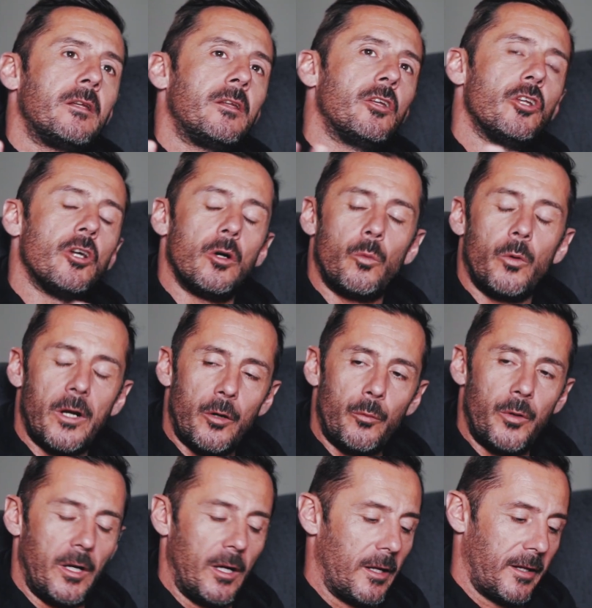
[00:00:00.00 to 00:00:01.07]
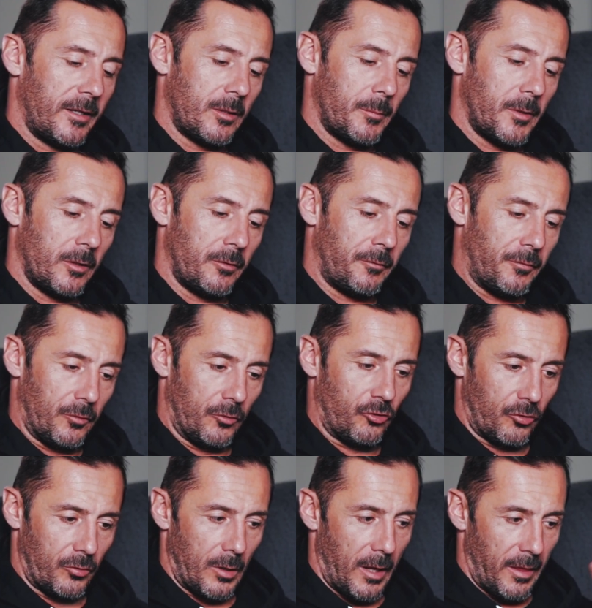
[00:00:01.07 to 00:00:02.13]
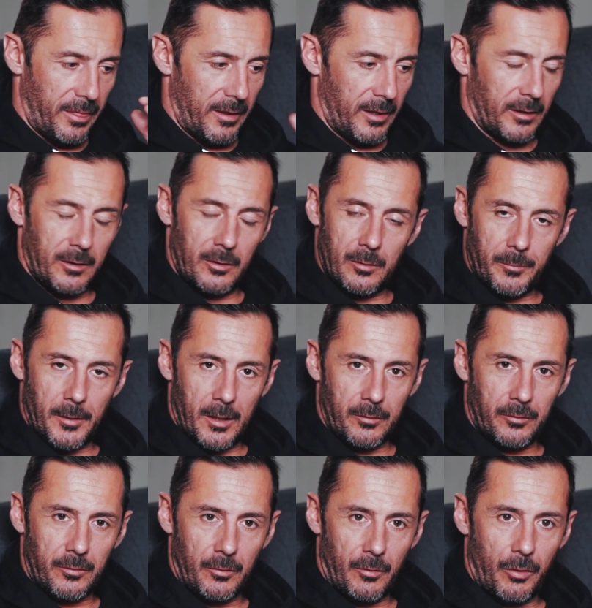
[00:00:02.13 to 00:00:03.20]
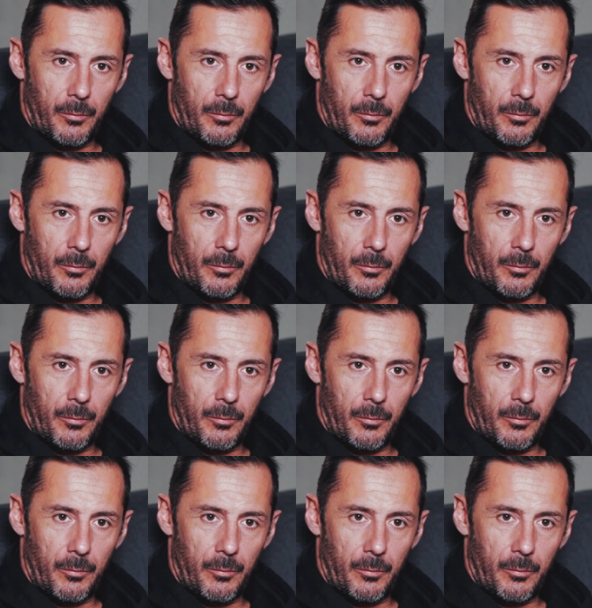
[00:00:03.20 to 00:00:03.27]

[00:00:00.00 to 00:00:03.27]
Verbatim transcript: You know what I really like about the future, I think in about uh,